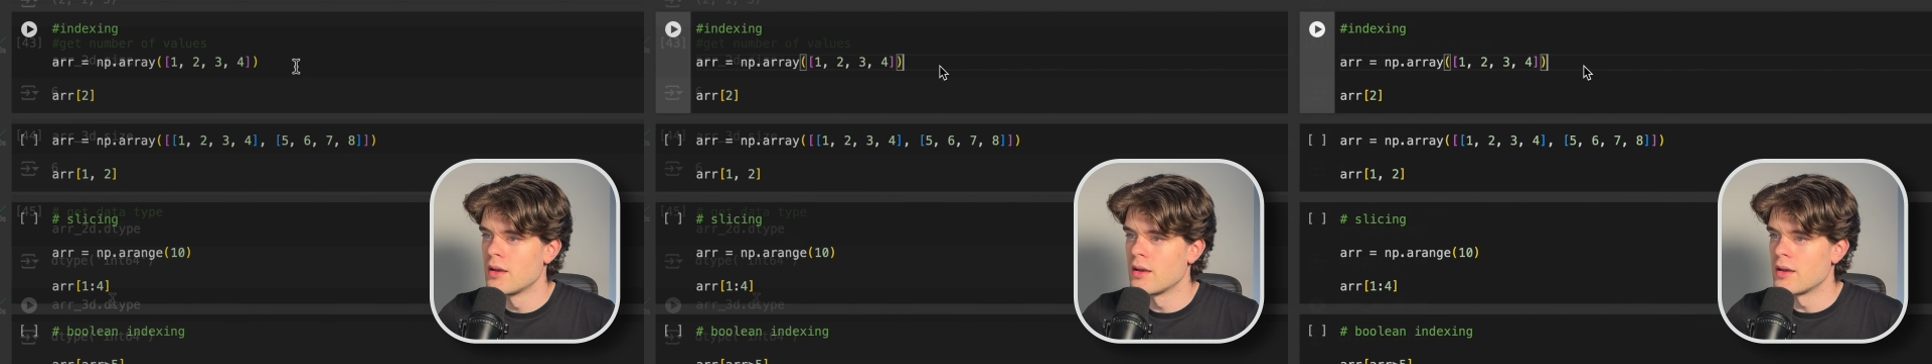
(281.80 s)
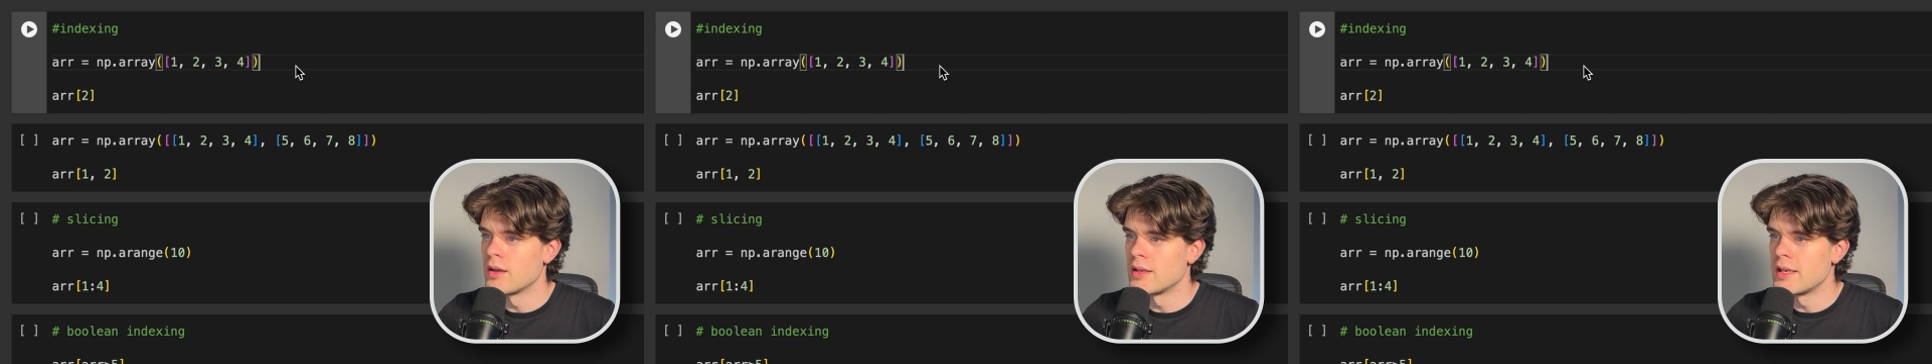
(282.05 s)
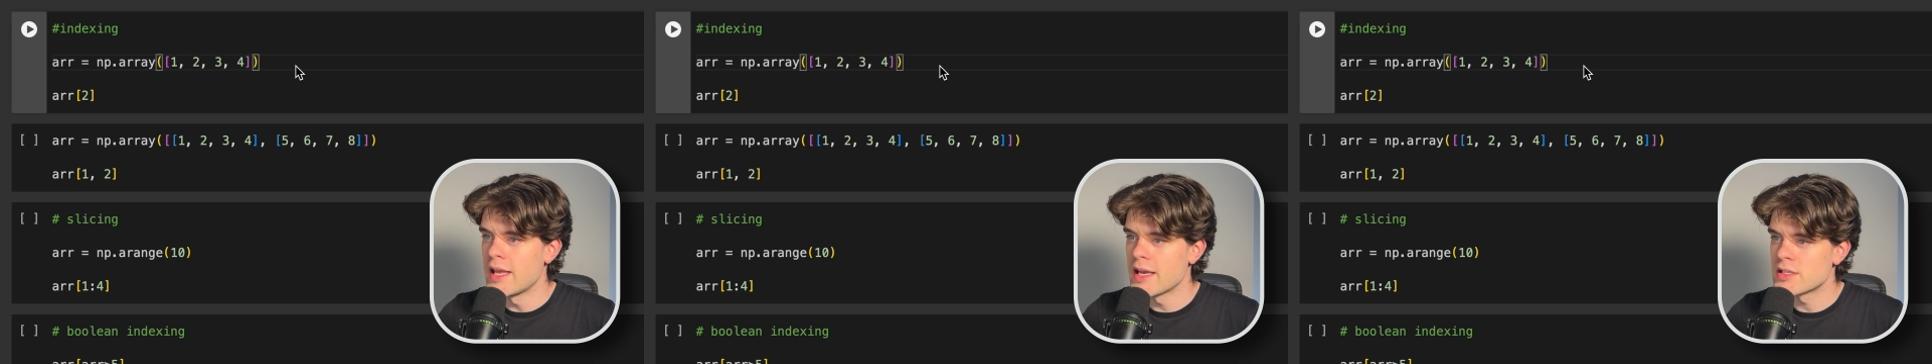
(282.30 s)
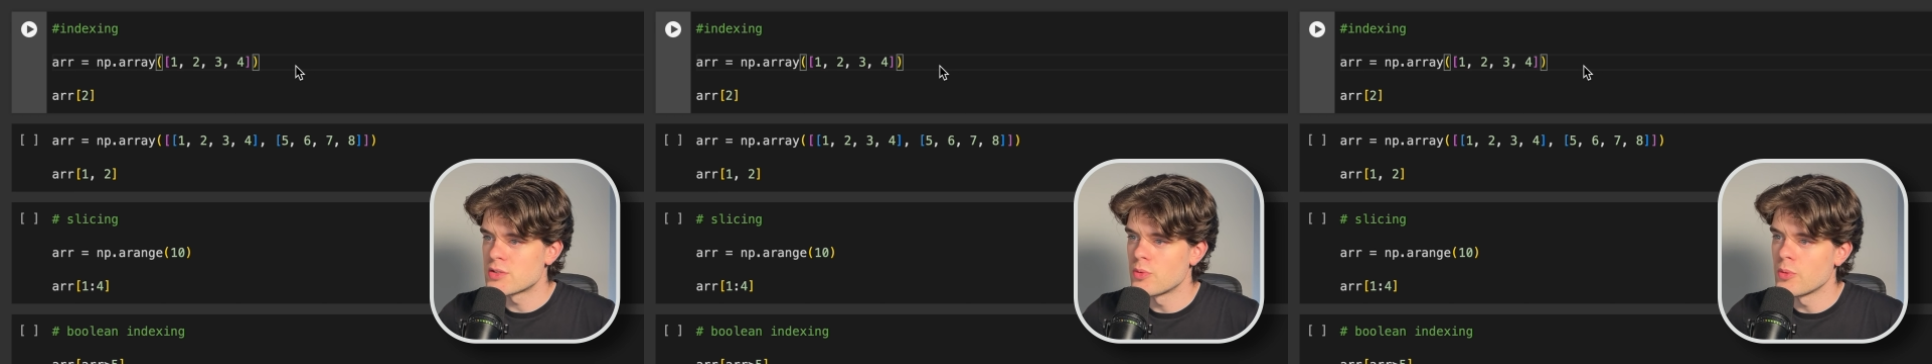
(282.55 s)

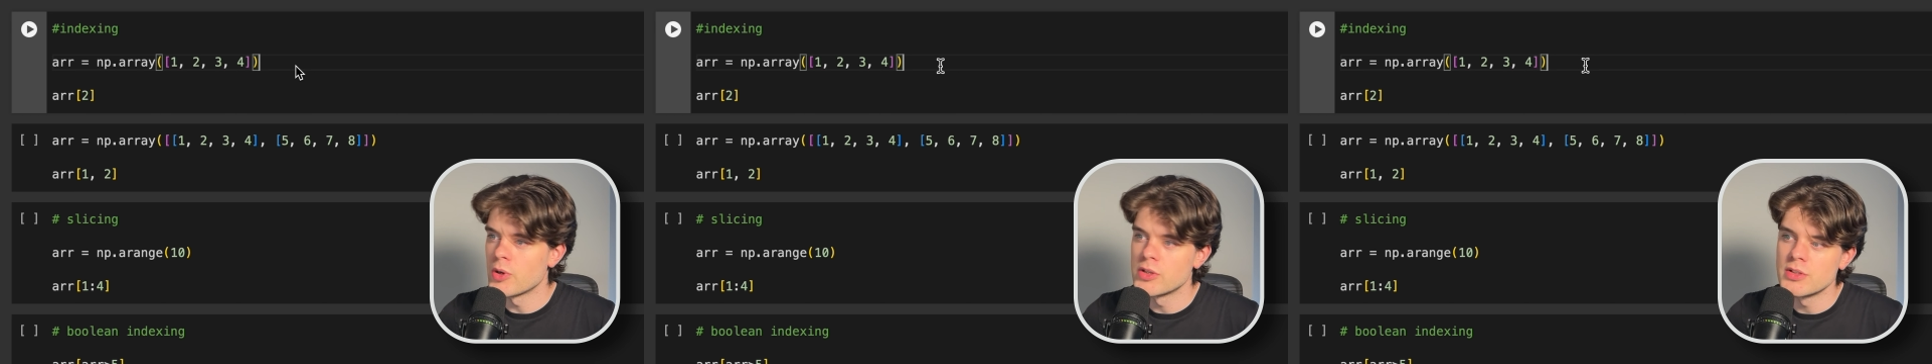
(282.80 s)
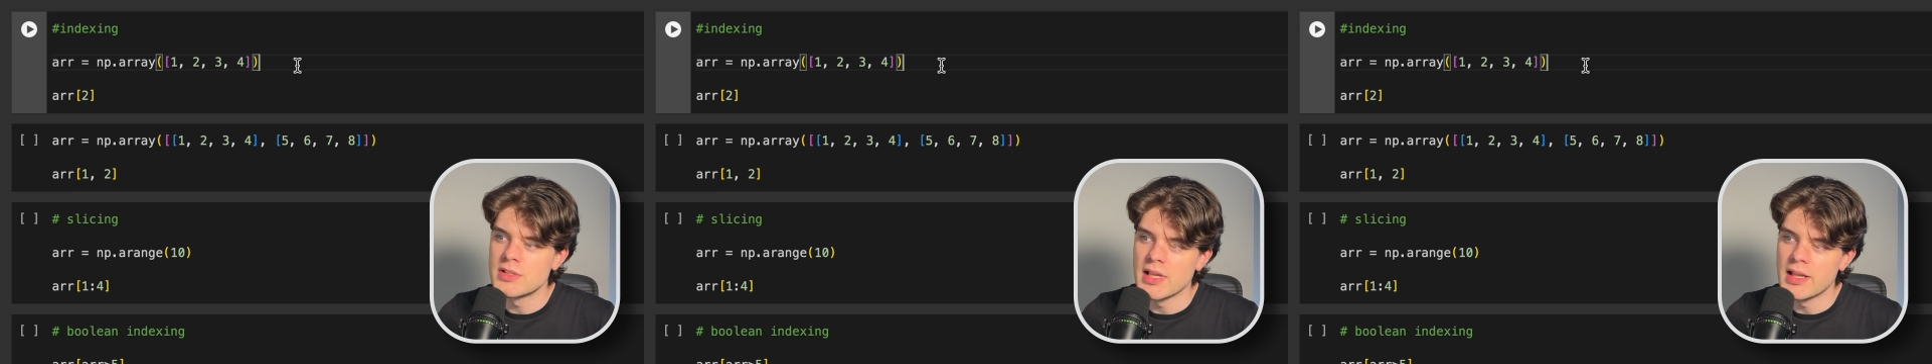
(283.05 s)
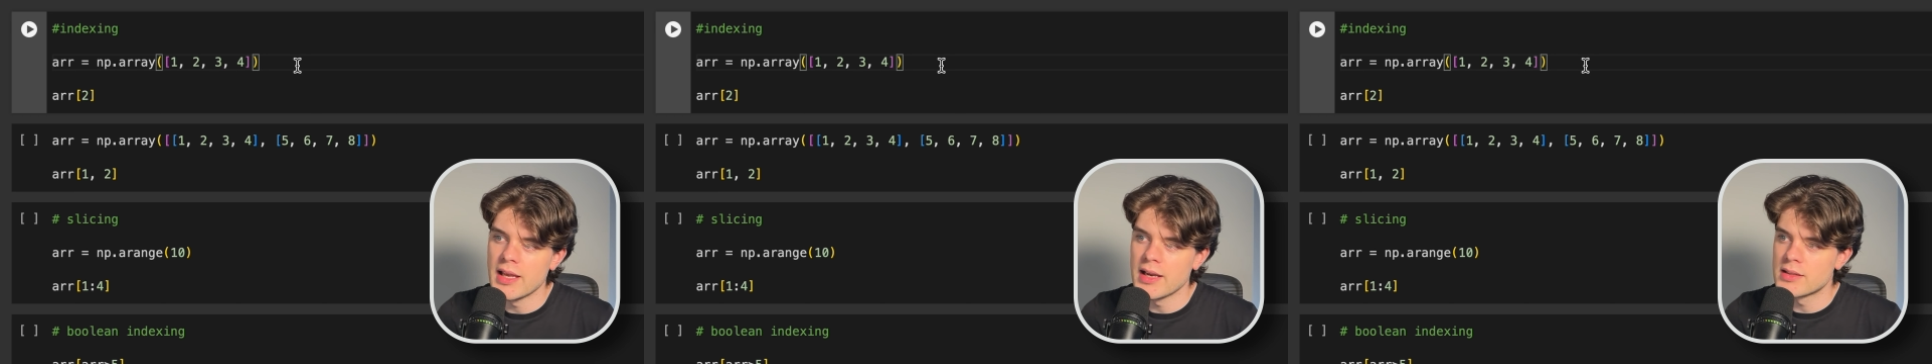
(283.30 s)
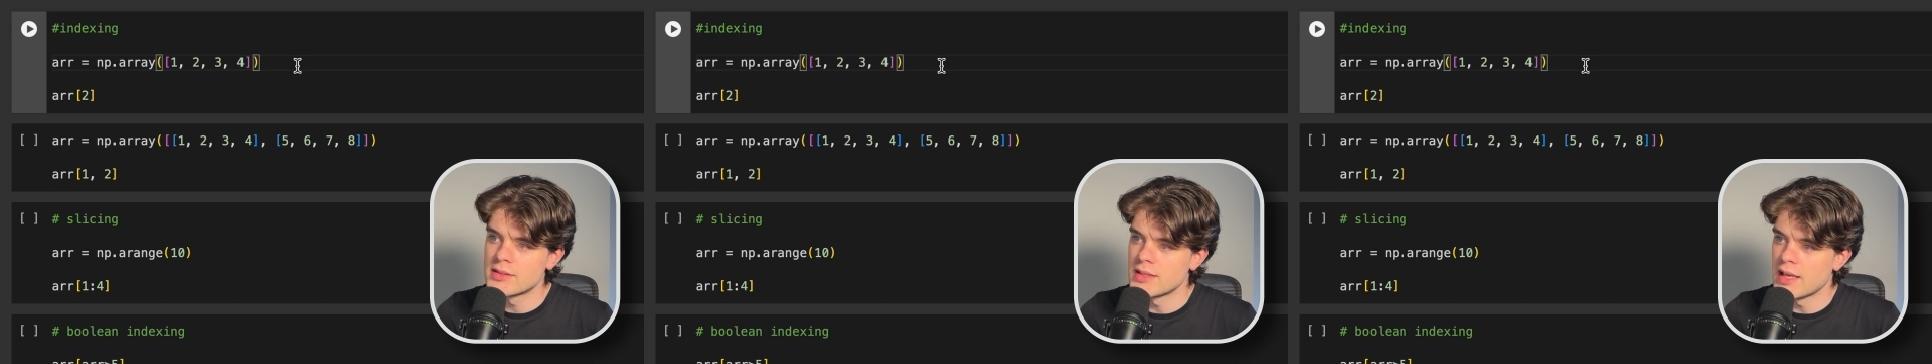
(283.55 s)
Next, we want to
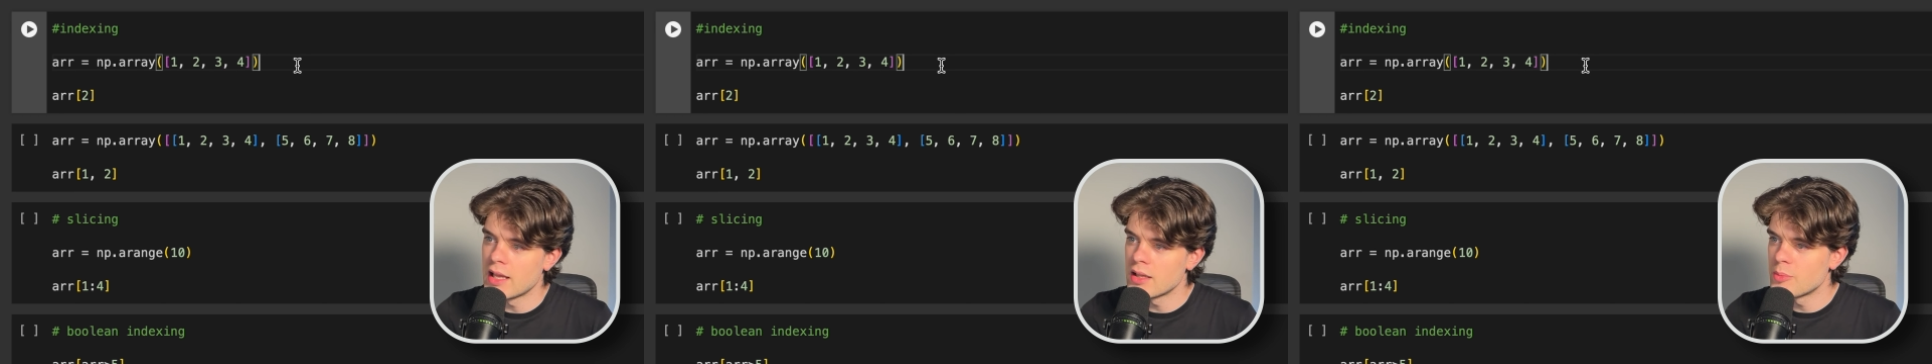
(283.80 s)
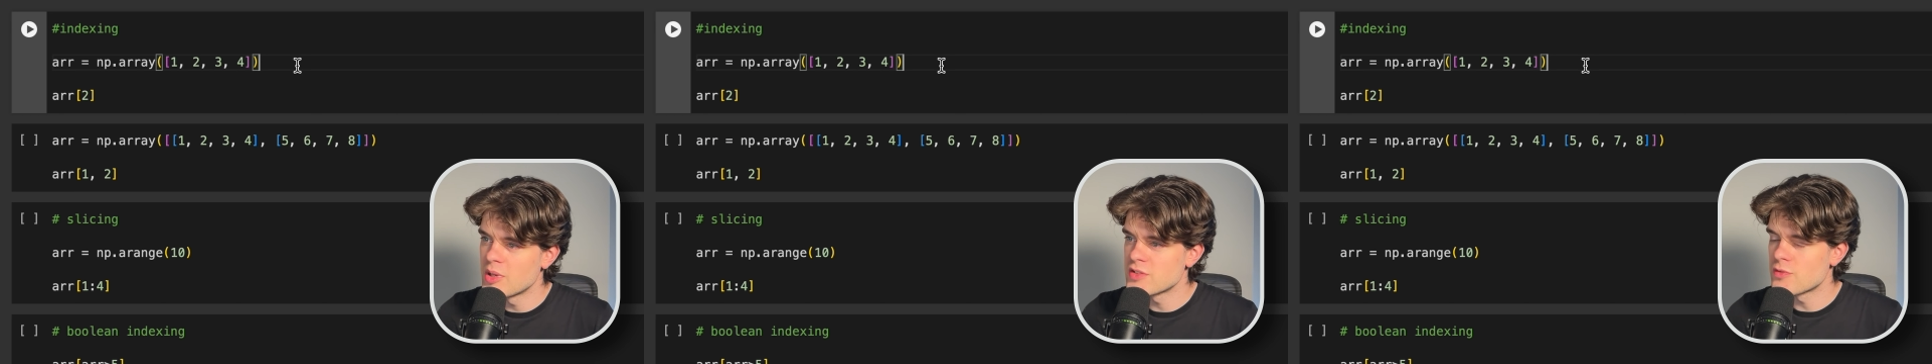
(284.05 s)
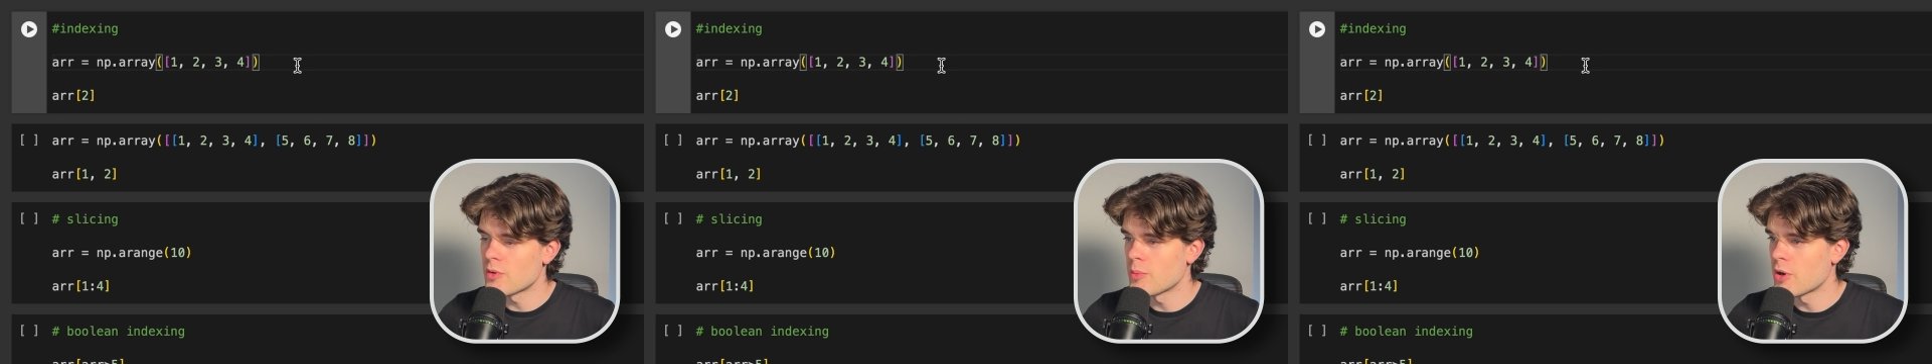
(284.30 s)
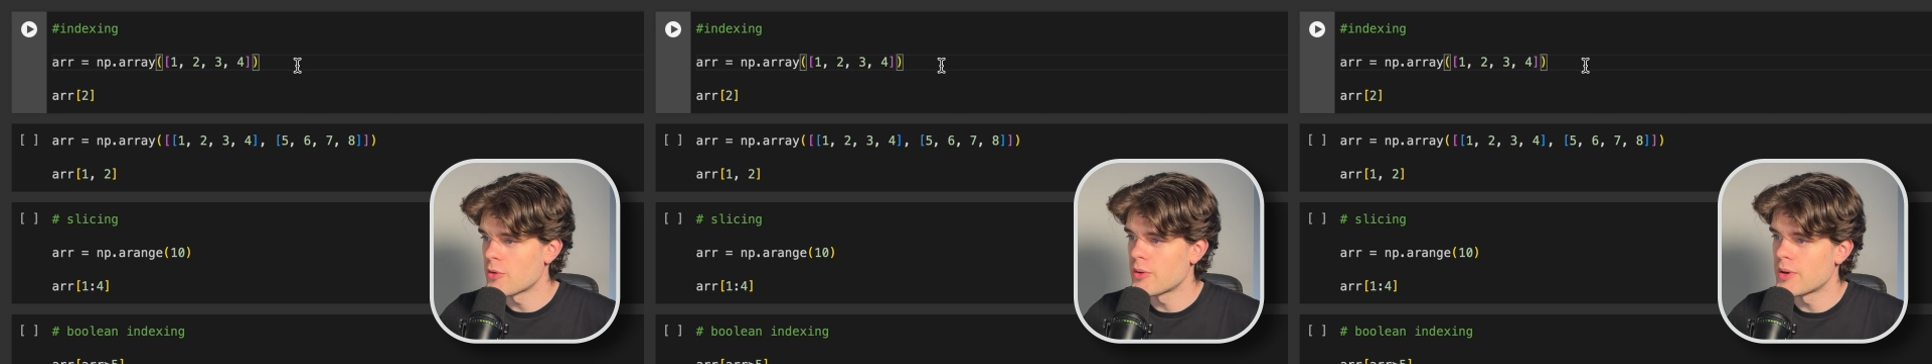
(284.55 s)
select elements from
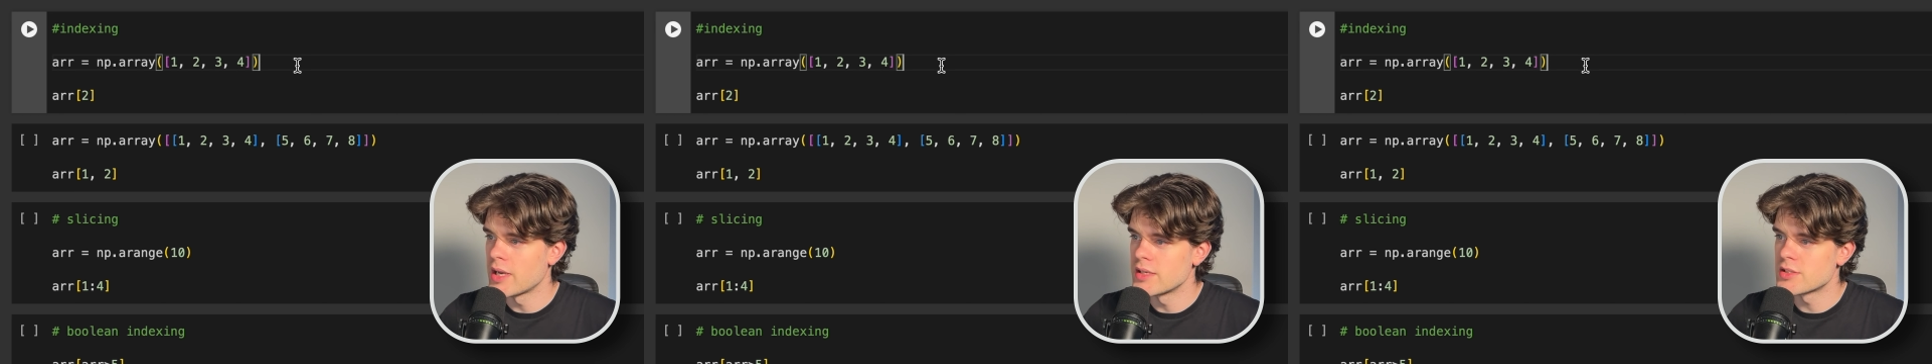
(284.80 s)
our array,